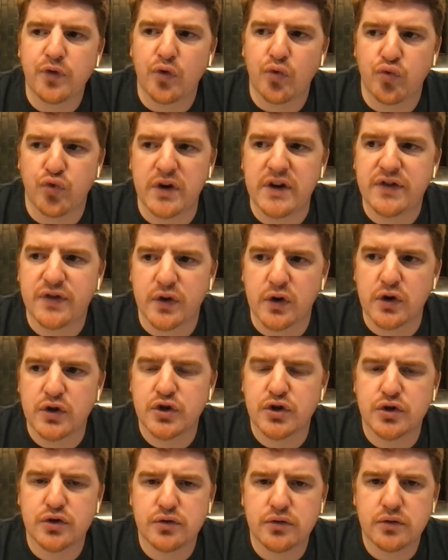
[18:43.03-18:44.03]

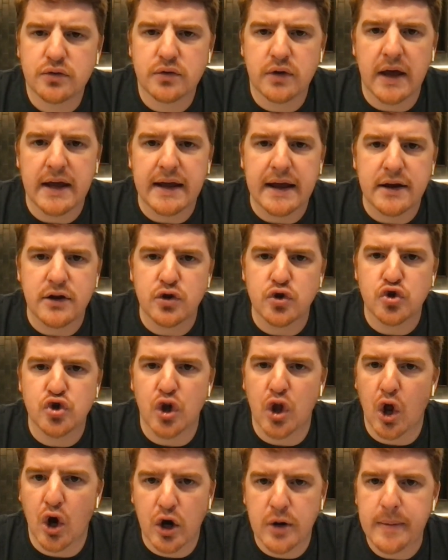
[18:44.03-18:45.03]
research, like, and you
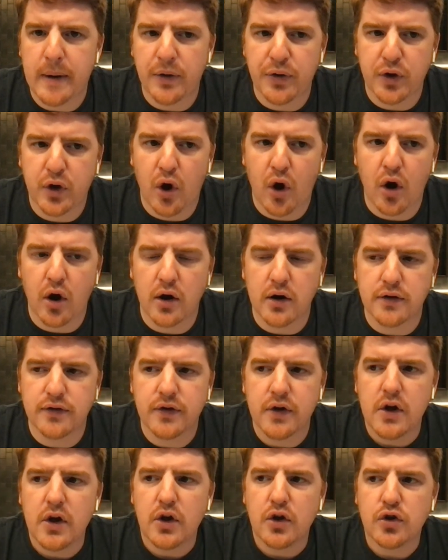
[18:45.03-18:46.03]
learn about the cards,
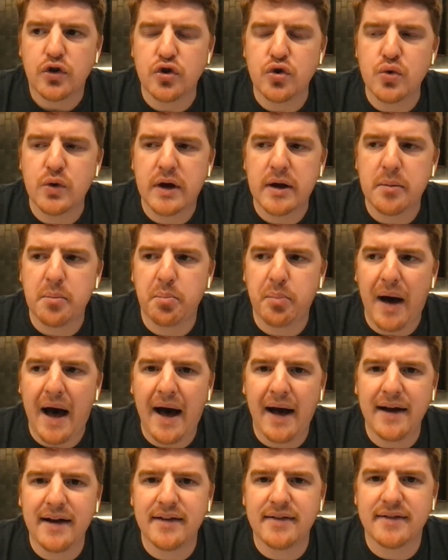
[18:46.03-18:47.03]
you can
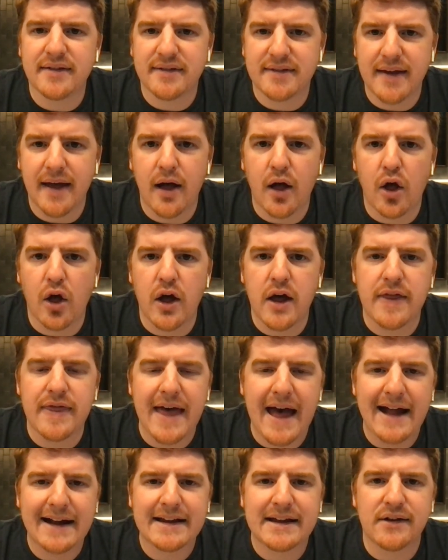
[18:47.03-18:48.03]
buy and sell, and
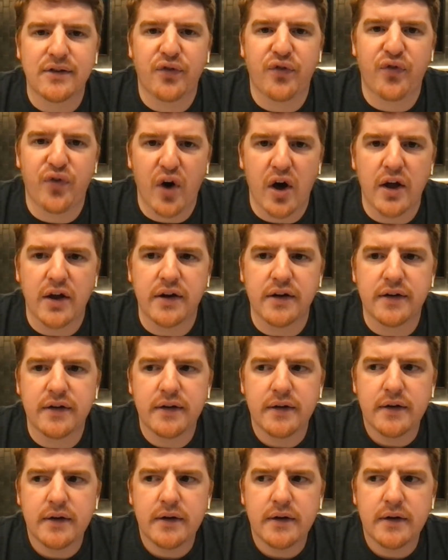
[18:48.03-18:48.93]
that can fund